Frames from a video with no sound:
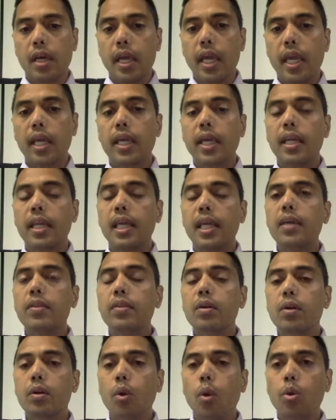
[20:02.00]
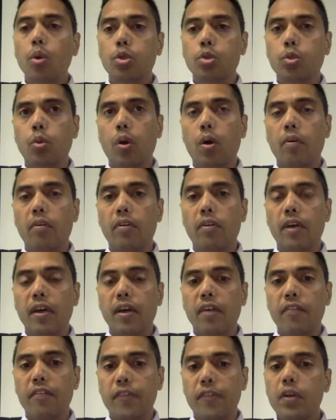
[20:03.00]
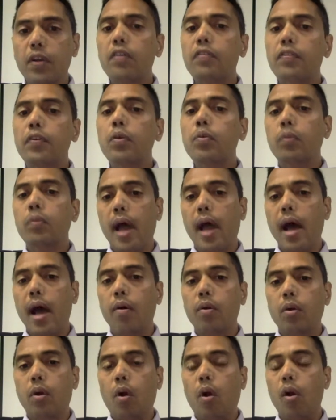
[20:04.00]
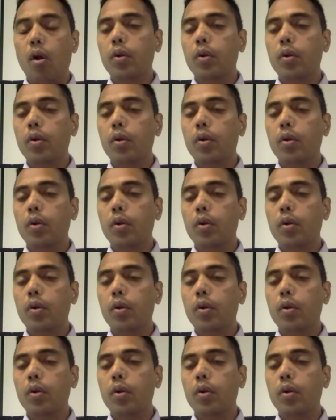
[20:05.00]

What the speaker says: You can either go to a fearful route or